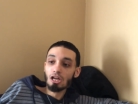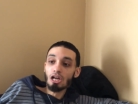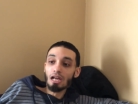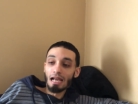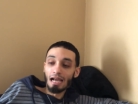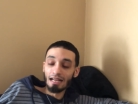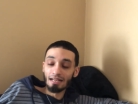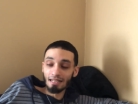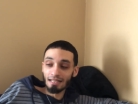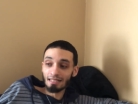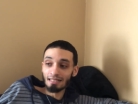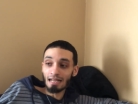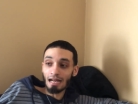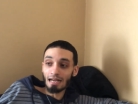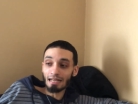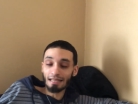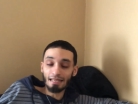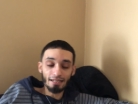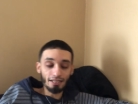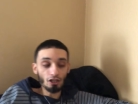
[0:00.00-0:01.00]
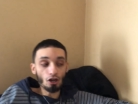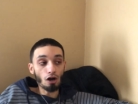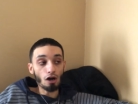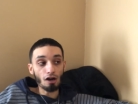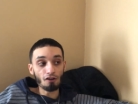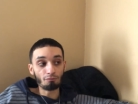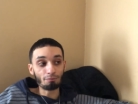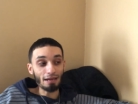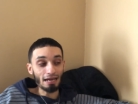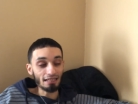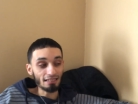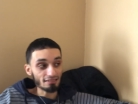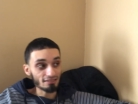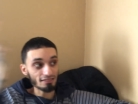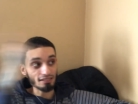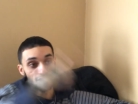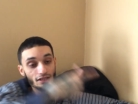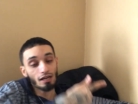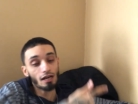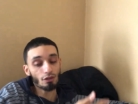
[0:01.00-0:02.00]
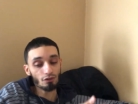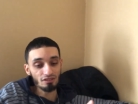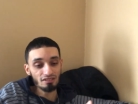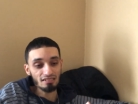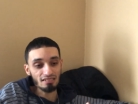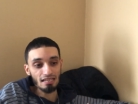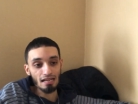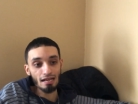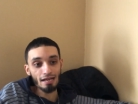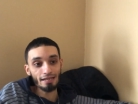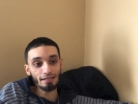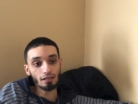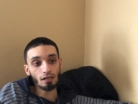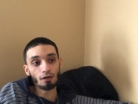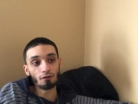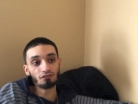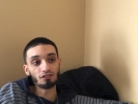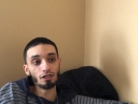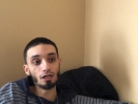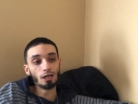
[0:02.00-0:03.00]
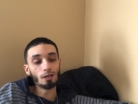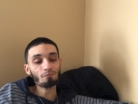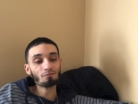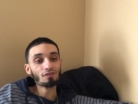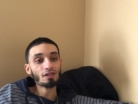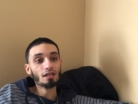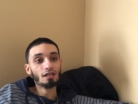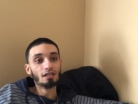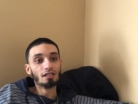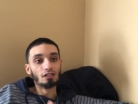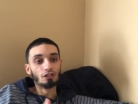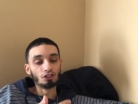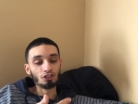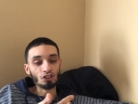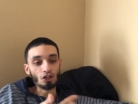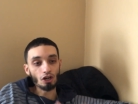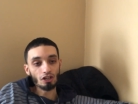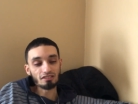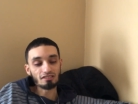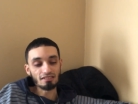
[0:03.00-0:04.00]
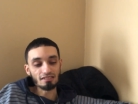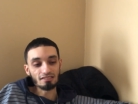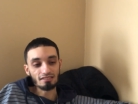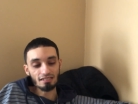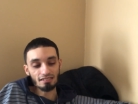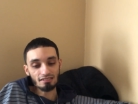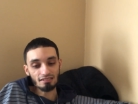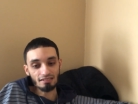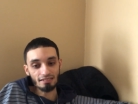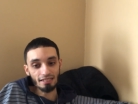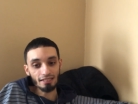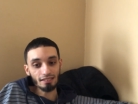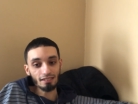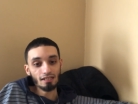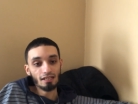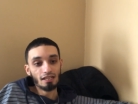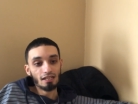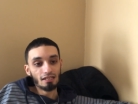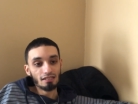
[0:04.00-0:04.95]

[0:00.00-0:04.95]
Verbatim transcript: and then not getting off balance to the other side of the narcissistic,